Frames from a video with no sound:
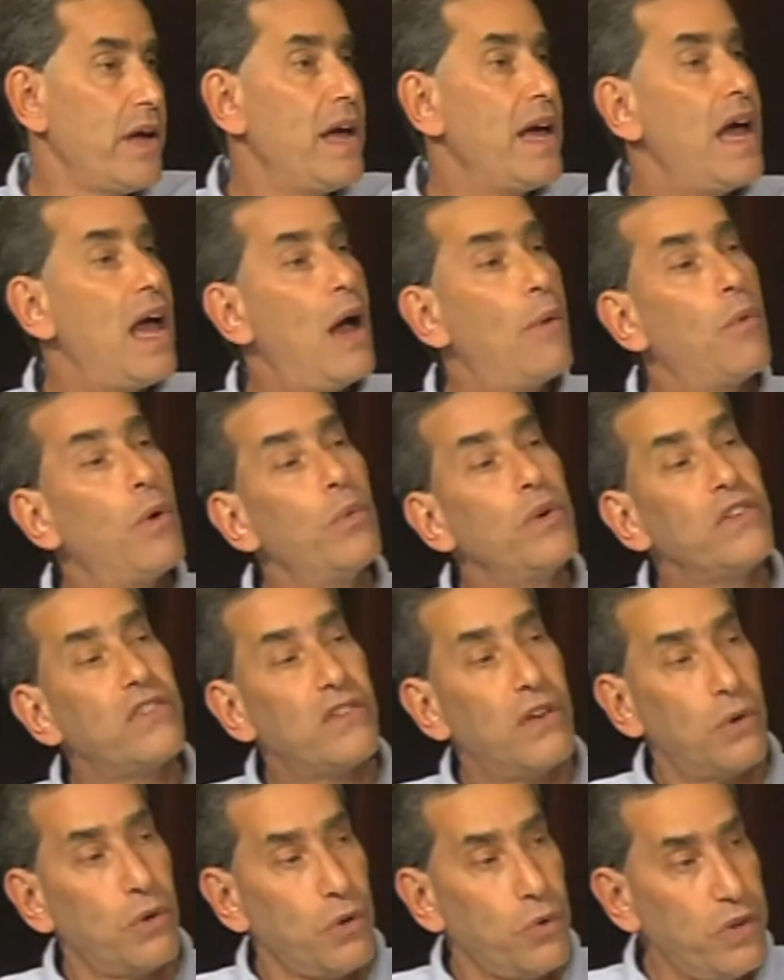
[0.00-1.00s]
and when we
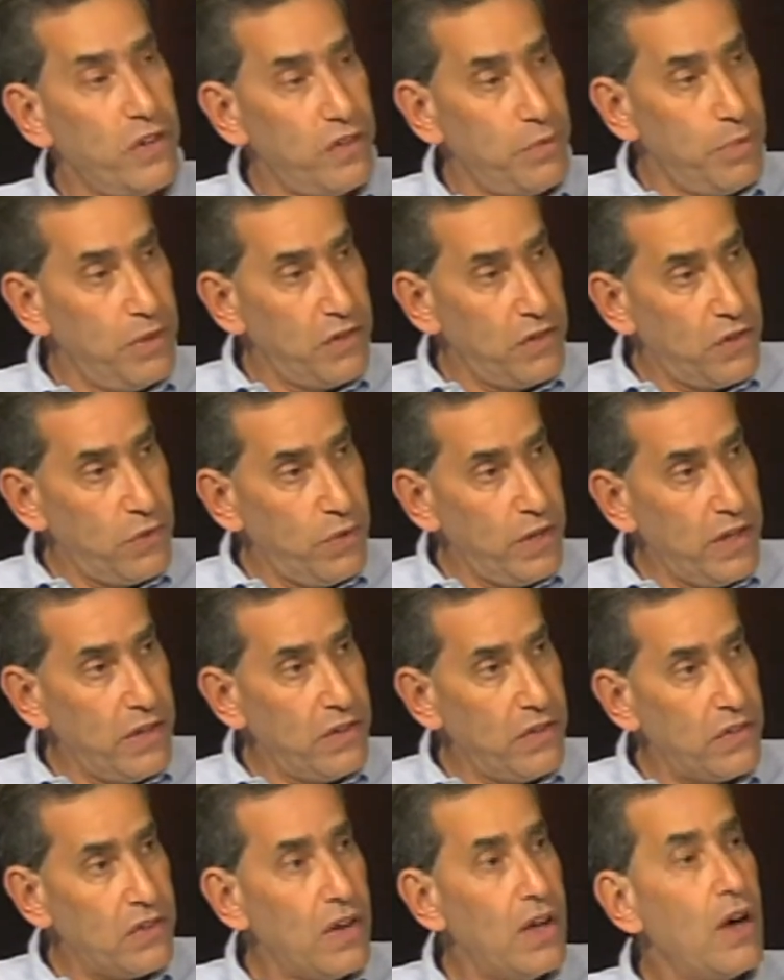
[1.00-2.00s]
sell Christmas
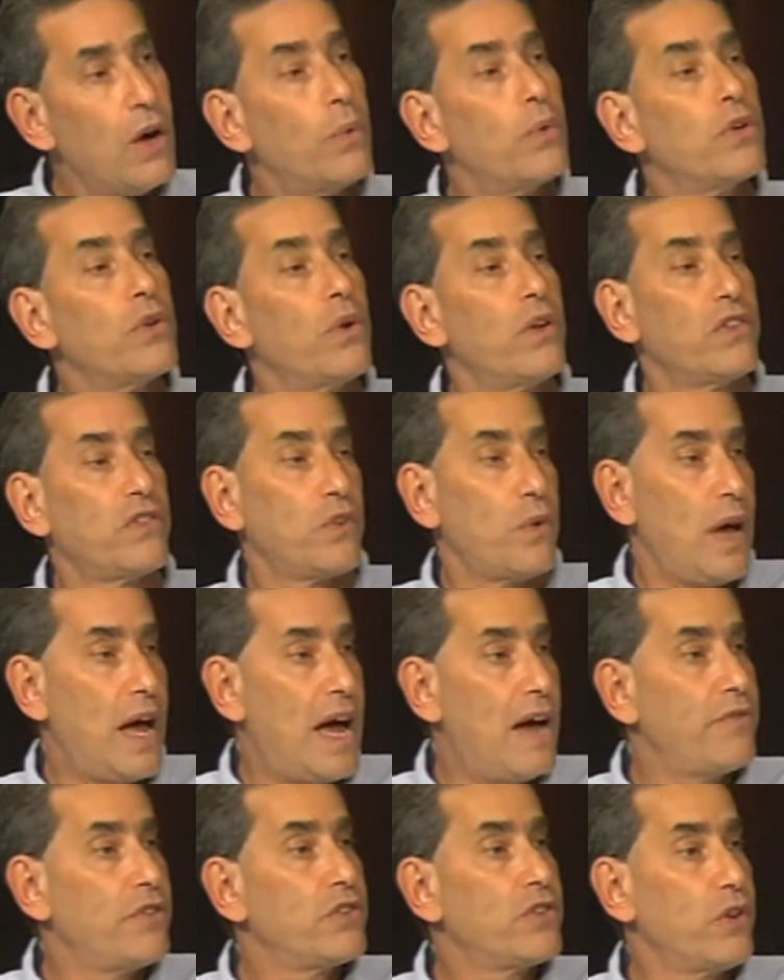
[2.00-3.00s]
trees, we also
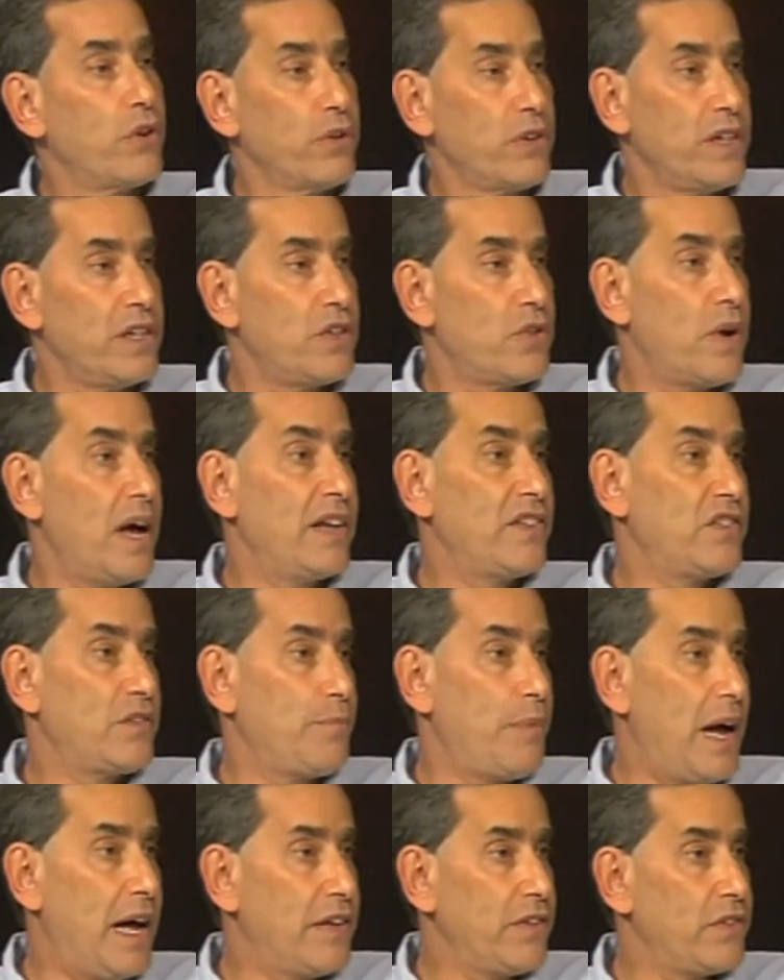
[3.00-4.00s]
have the Turkey Trot
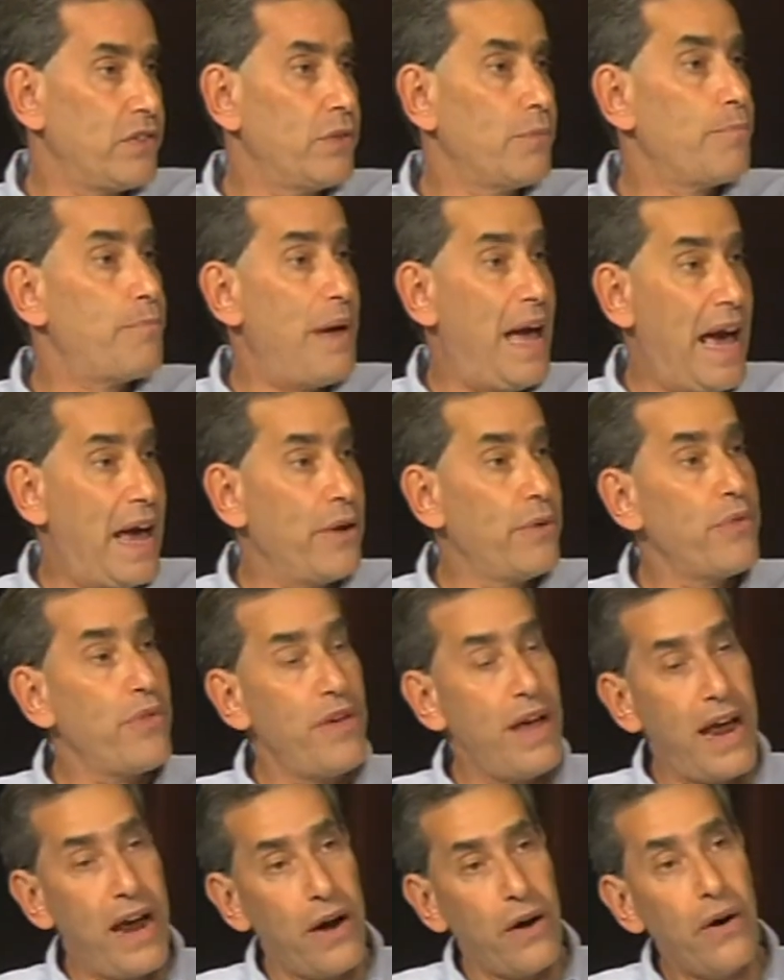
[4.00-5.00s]
sponsor banner there.